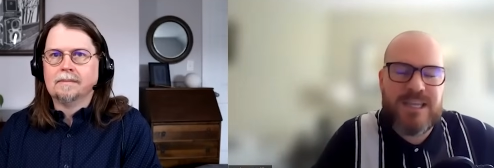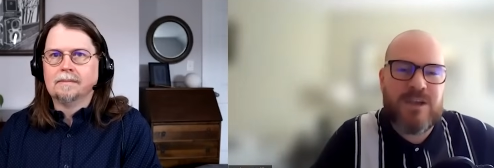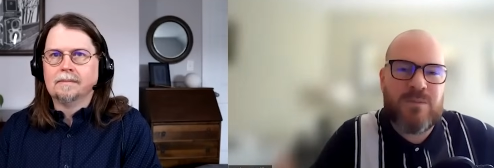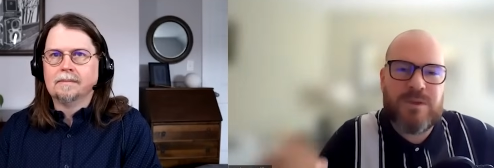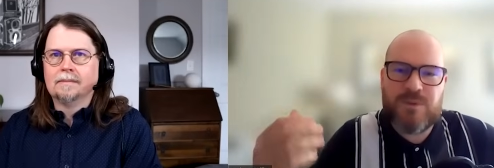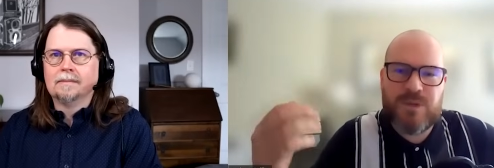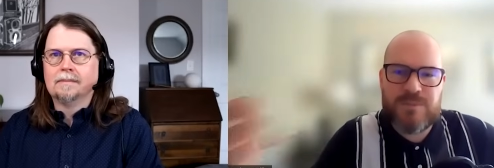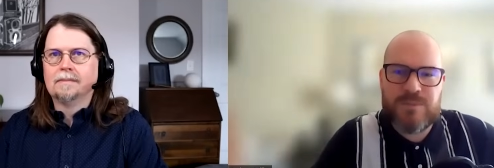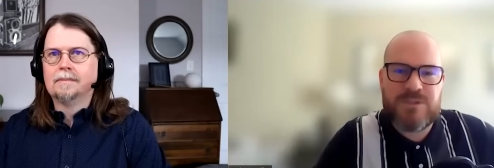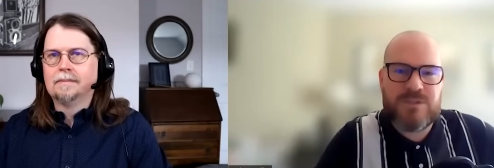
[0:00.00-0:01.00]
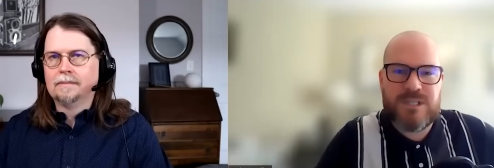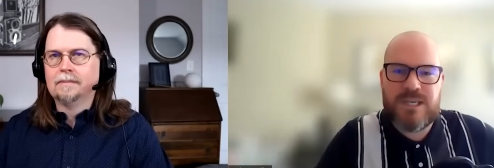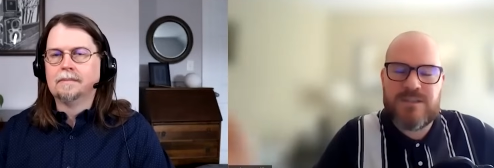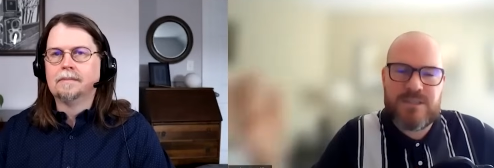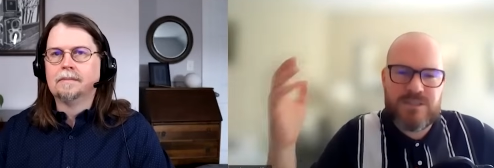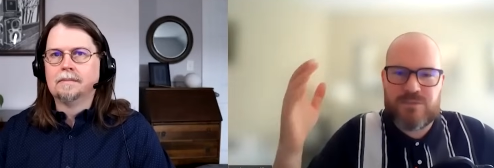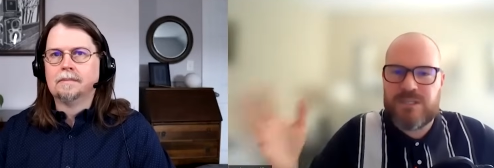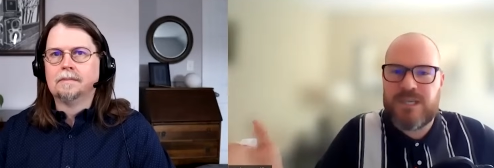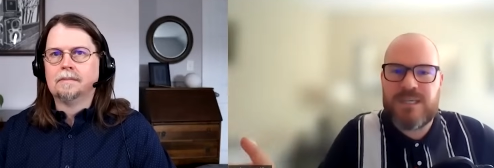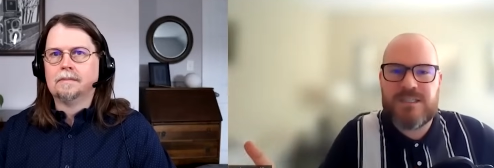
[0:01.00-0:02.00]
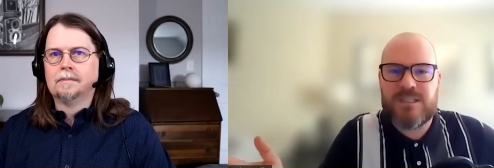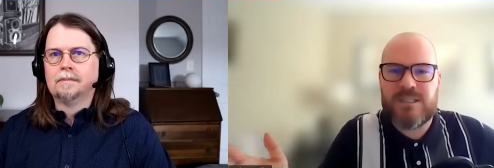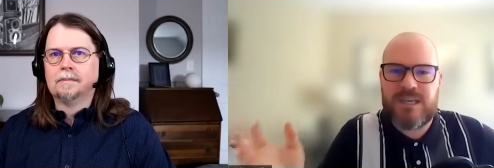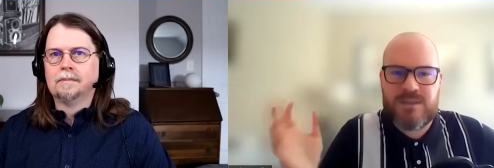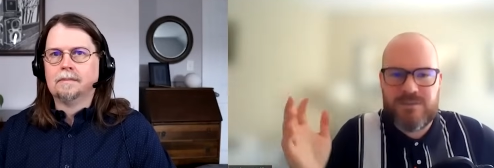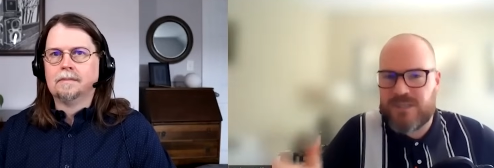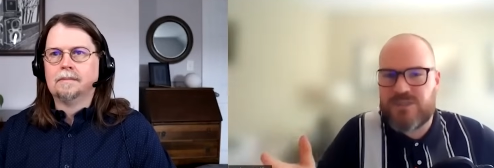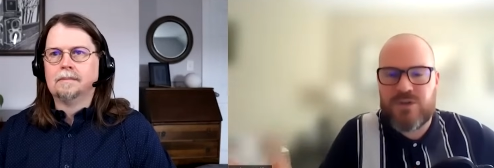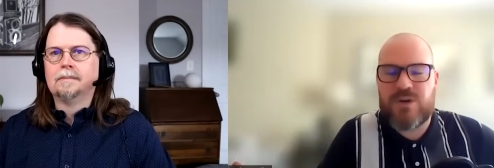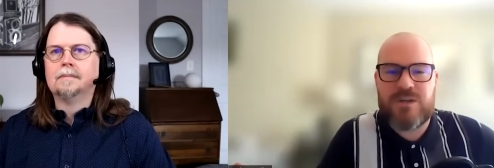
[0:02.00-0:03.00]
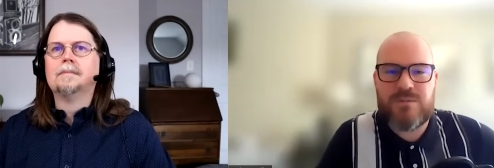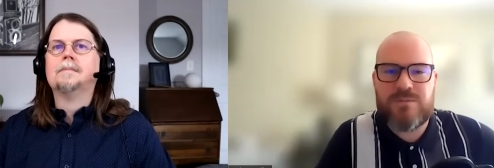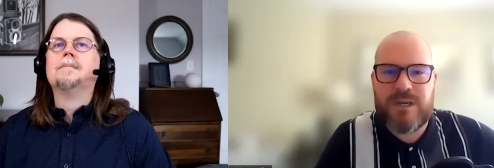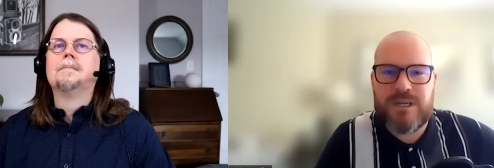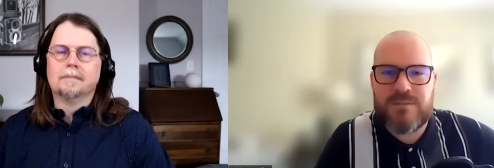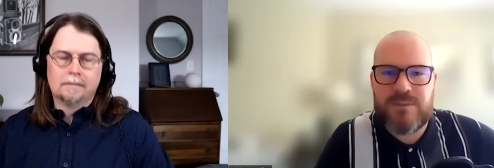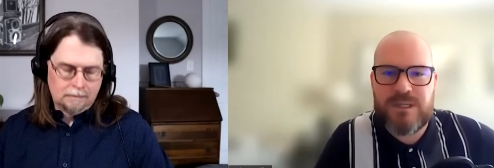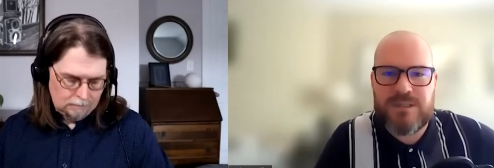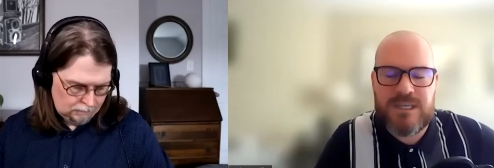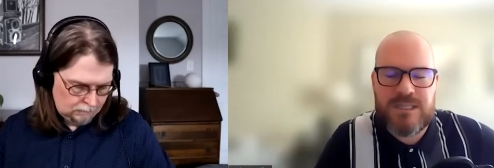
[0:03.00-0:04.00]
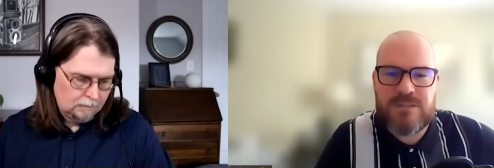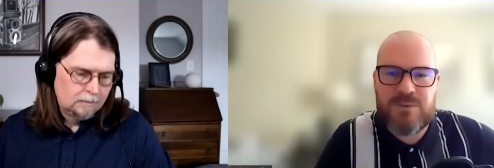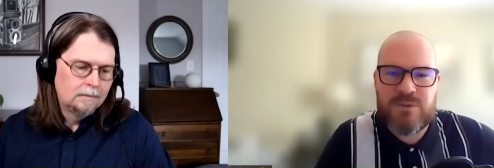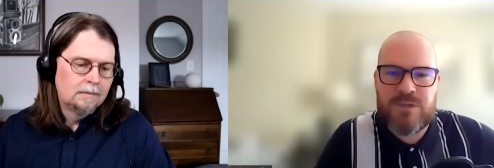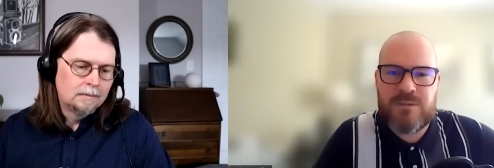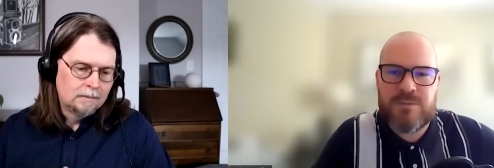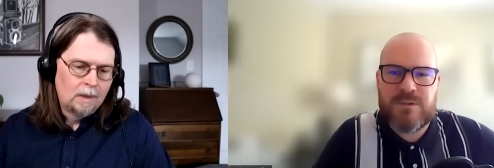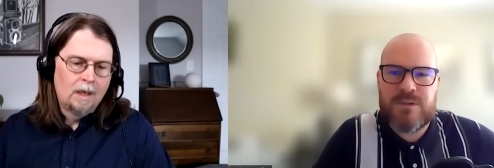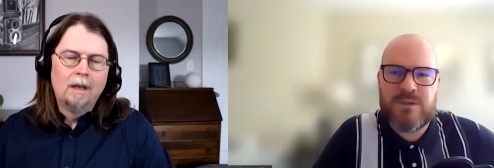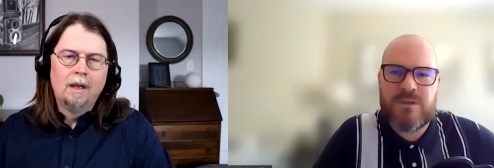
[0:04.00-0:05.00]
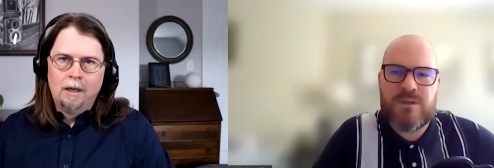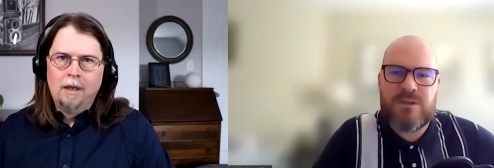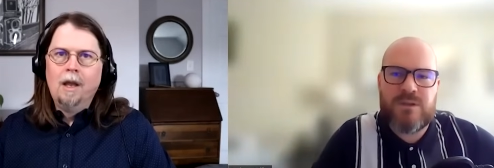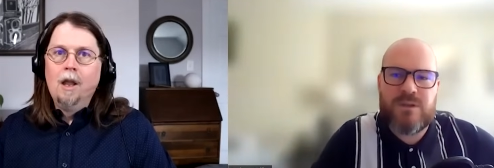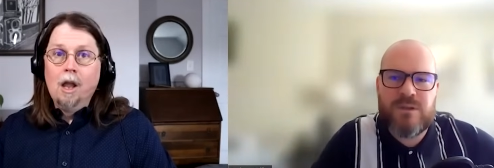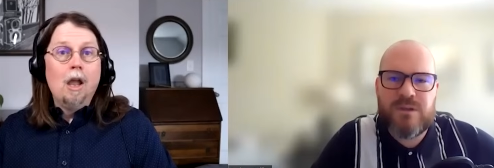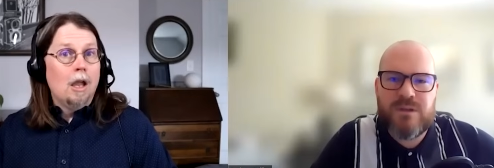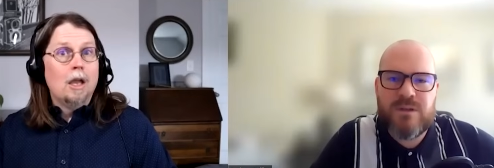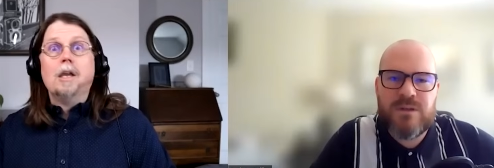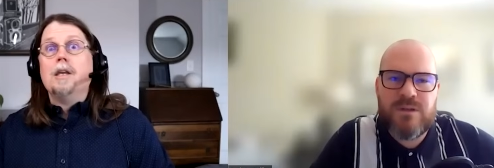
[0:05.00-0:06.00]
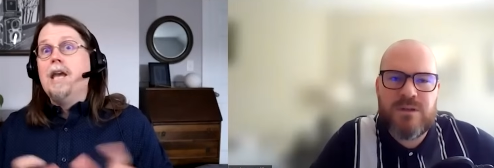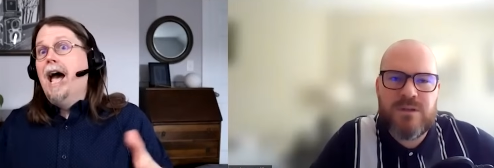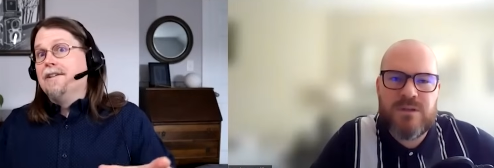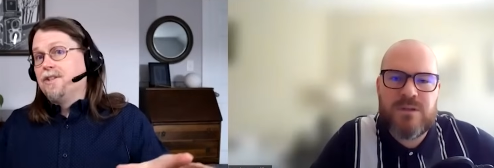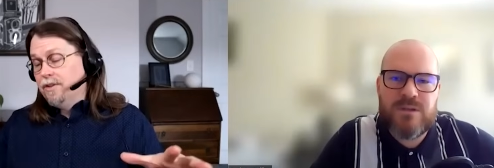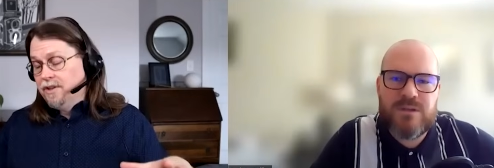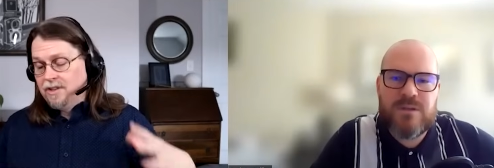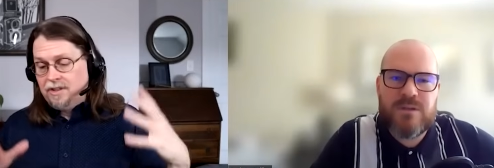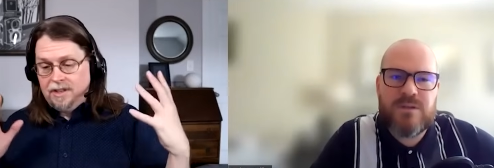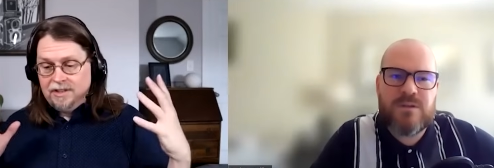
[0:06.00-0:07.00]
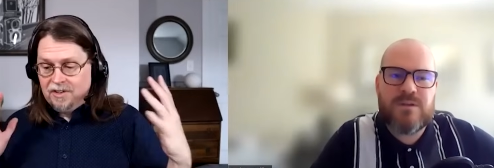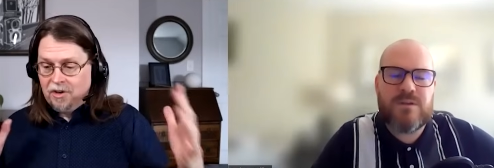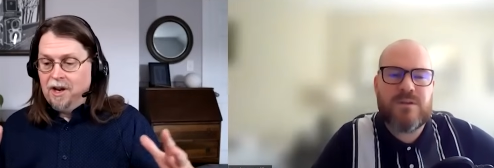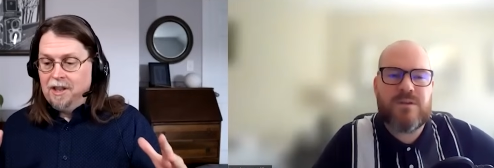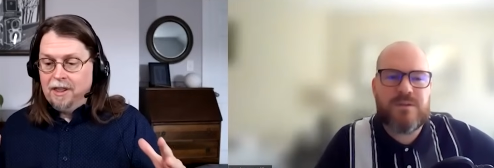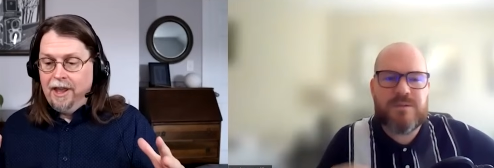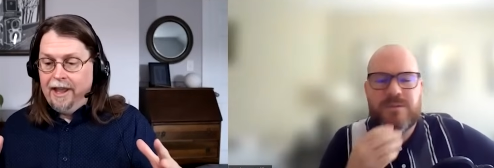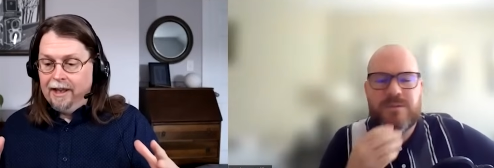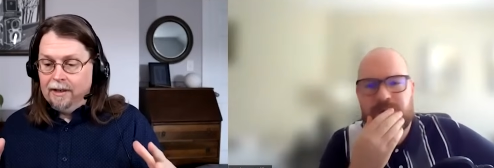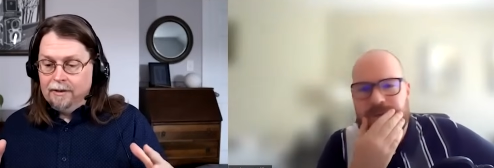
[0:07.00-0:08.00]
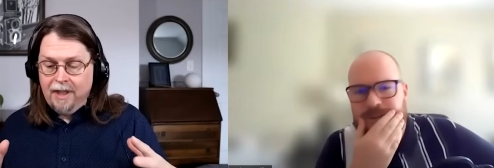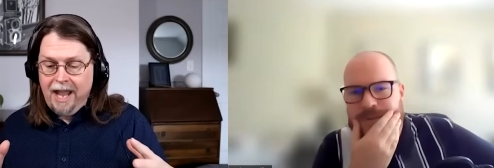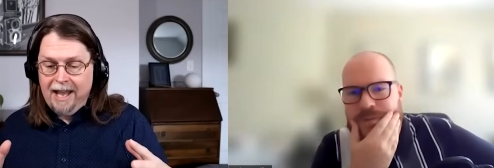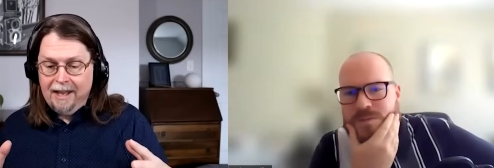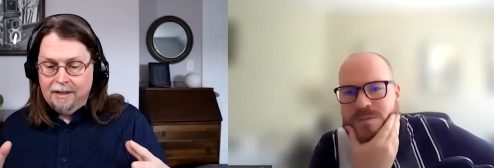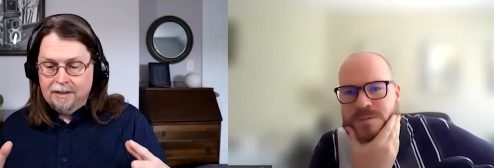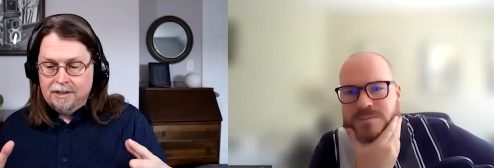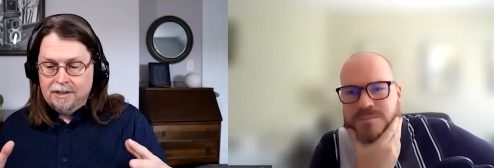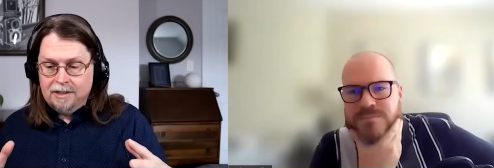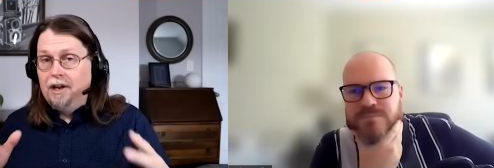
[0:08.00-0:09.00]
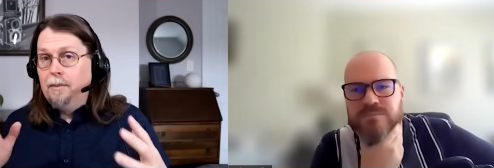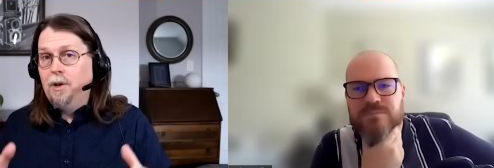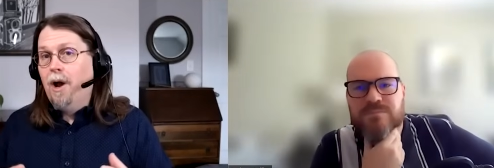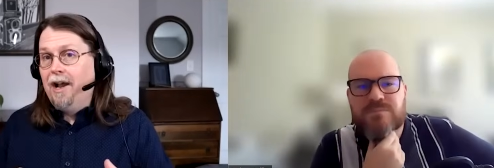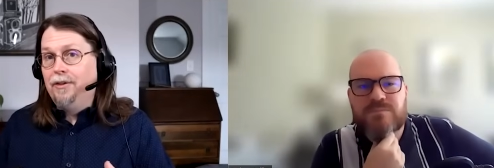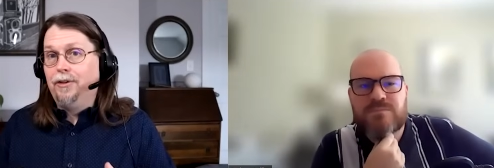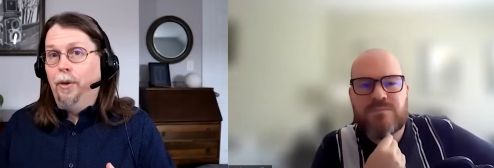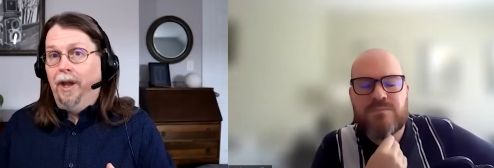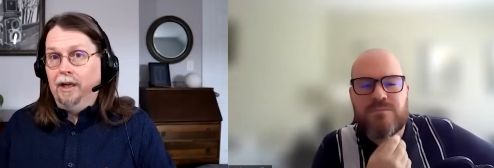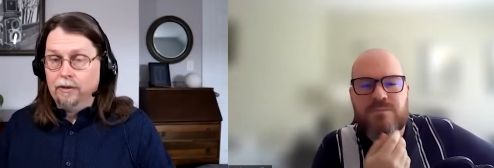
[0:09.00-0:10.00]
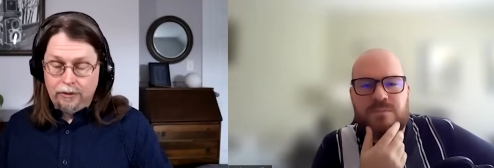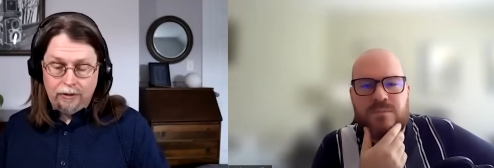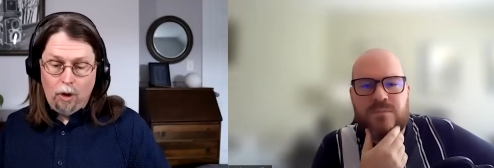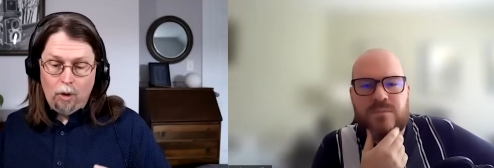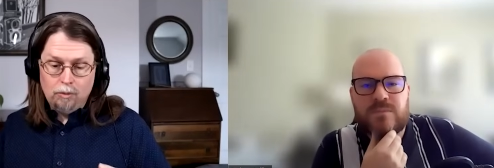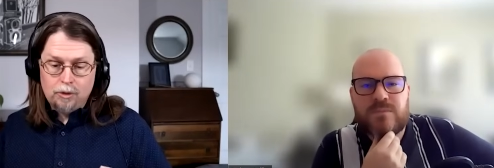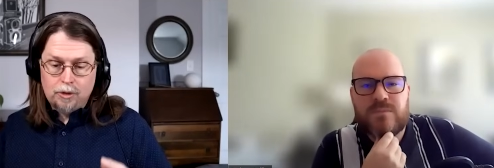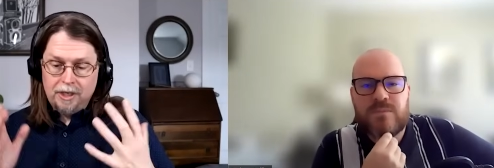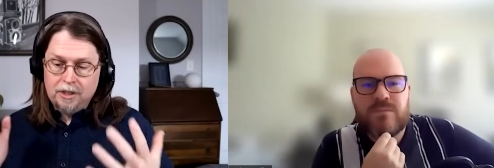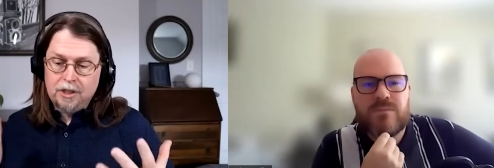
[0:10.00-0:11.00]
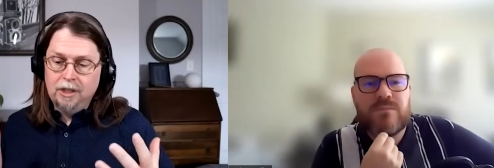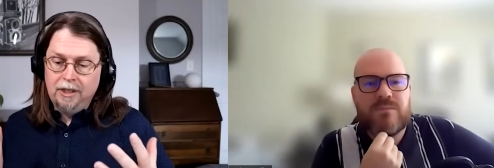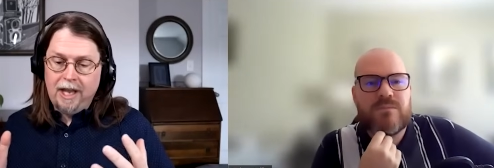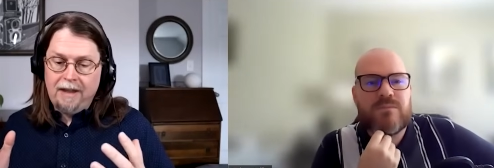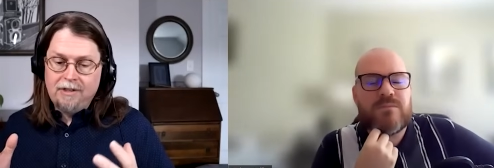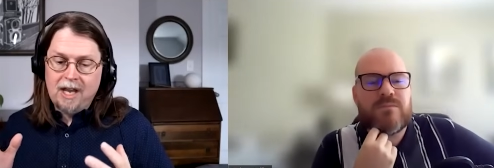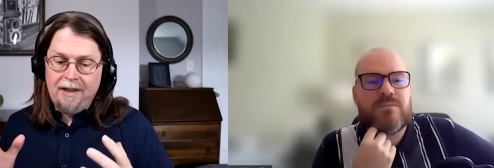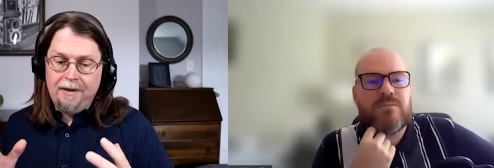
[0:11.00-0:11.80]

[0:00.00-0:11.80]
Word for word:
Speaker 1: Like, are people able to take these 3 days and kind of get started by taking this boot camp?
Speaker 2: Yeah. So this is a great thing that TDWI is doing. So traditionally, I've taught